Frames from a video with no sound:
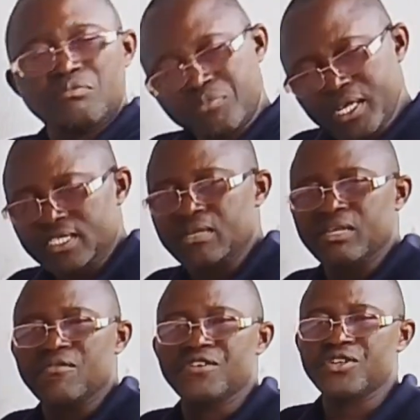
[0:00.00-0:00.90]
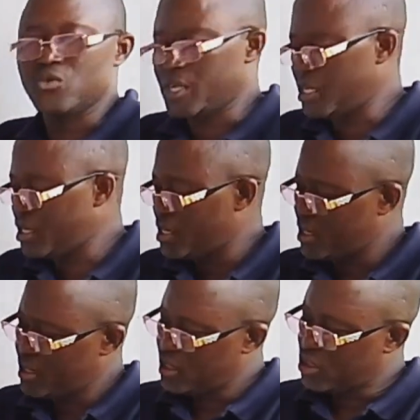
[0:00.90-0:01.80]
Press them down very well,
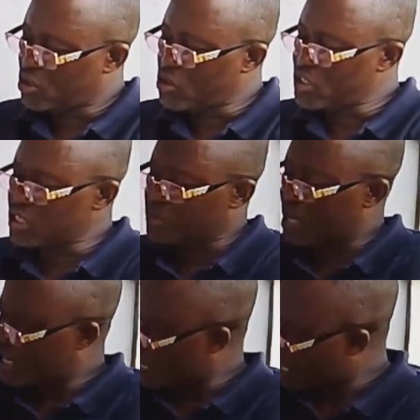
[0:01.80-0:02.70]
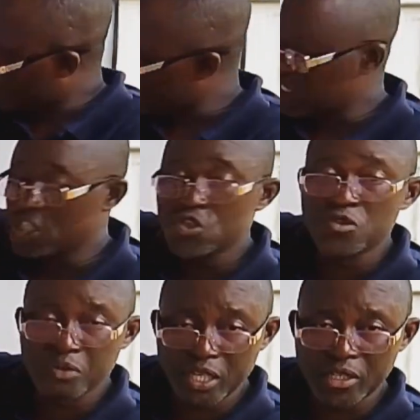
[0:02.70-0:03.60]
close it back and continue
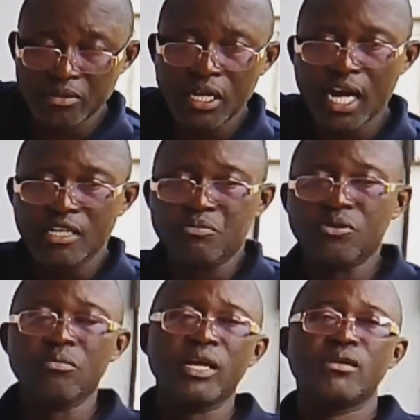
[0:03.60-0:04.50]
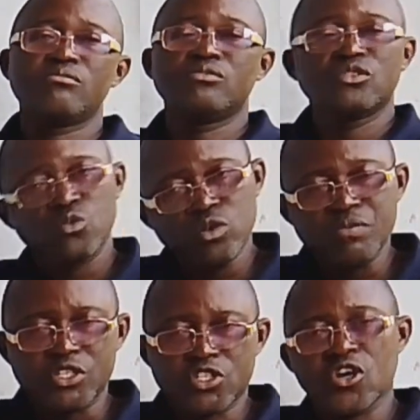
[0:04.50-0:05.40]
spinning, and the problem will
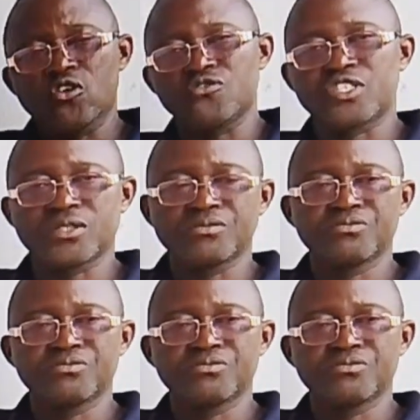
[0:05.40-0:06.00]
be solved.